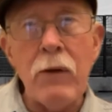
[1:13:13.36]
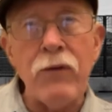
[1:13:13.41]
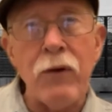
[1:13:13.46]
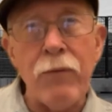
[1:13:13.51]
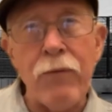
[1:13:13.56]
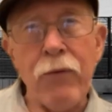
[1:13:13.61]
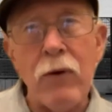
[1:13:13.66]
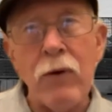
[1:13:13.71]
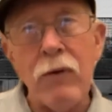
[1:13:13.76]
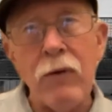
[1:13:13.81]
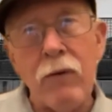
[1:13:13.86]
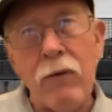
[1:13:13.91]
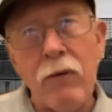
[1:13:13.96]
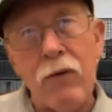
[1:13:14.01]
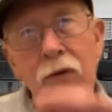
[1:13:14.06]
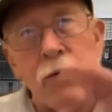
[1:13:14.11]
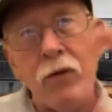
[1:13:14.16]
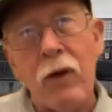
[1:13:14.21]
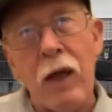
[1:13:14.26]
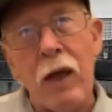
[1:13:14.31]
different
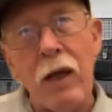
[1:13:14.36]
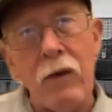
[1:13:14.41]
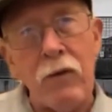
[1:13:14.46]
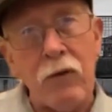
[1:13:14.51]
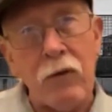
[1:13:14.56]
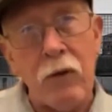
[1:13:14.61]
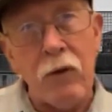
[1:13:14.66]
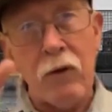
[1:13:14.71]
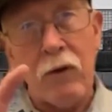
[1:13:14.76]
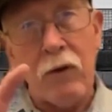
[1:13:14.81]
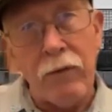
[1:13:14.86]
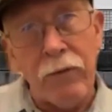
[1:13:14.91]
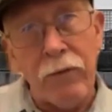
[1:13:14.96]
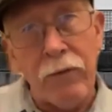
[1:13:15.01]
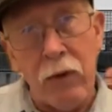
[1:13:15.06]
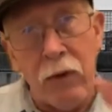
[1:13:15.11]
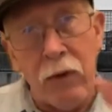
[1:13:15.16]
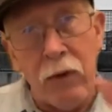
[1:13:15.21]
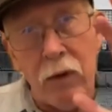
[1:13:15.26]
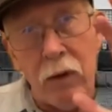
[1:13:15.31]
states and
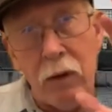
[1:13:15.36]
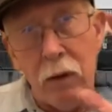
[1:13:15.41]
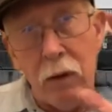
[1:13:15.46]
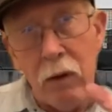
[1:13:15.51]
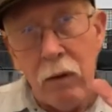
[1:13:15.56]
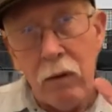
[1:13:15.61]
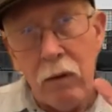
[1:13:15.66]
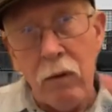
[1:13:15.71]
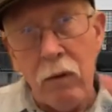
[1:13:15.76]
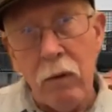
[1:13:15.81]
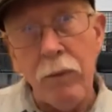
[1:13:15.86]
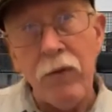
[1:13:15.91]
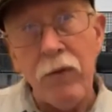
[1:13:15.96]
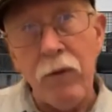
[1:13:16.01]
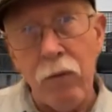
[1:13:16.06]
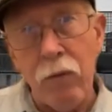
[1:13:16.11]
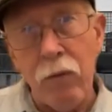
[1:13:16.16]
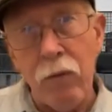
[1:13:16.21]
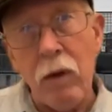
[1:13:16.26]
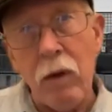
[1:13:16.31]
different groups
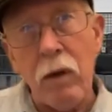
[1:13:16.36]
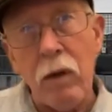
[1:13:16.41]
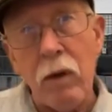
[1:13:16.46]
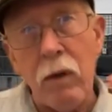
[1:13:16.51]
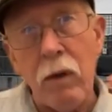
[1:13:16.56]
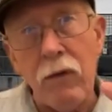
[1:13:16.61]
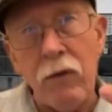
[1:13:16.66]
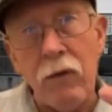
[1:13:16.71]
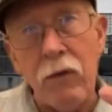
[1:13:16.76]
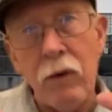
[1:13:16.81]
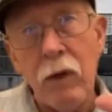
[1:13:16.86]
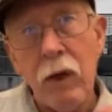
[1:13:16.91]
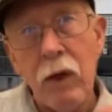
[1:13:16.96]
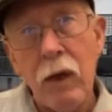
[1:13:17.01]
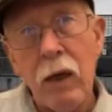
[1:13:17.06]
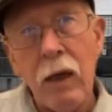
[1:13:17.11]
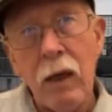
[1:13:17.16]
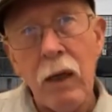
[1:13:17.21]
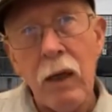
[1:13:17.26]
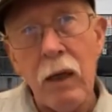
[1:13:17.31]
of workers
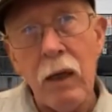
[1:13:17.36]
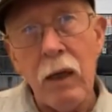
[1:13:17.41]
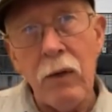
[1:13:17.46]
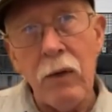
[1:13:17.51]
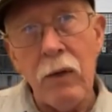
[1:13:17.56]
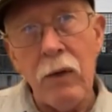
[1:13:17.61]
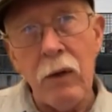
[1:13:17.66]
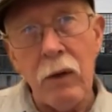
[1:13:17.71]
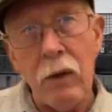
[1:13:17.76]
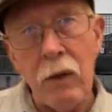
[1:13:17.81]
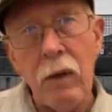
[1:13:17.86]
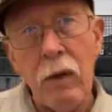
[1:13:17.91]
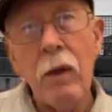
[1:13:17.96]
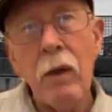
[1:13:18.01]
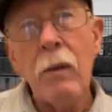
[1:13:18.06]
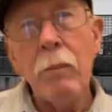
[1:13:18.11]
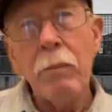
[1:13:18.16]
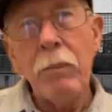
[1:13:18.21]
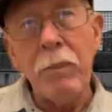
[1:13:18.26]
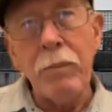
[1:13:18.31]
and
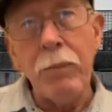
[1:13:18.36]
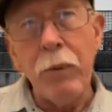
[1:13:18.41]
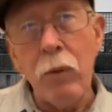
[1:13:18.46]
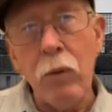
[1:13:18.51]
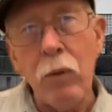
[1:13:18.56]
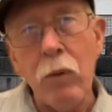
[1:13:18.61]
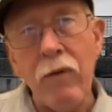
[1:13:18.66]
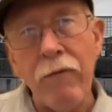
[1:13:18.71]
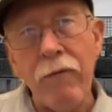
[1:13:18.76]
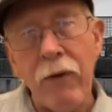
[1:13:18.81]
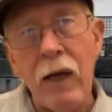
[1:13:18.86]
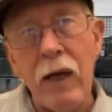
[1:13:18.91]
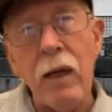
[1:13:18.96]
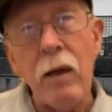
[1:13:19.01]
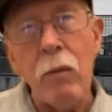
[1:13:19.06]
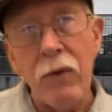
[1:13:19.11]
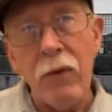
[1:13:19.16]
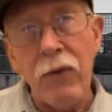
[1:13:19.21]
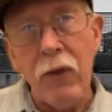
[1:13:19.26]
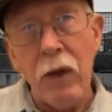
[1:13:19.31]
the people who are
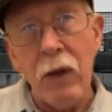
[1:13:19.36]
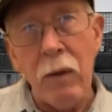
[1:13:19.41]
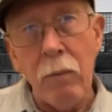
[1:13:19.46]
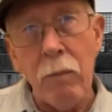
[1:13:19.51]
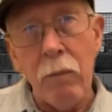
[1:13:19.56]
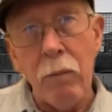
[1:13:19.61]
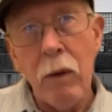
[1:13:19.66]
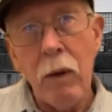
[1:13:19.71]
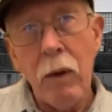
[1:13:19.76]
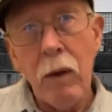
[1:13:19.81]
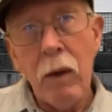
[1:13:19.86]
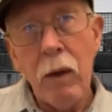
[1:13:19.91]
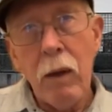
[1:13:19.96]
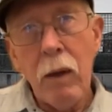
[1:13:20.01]
fighting with them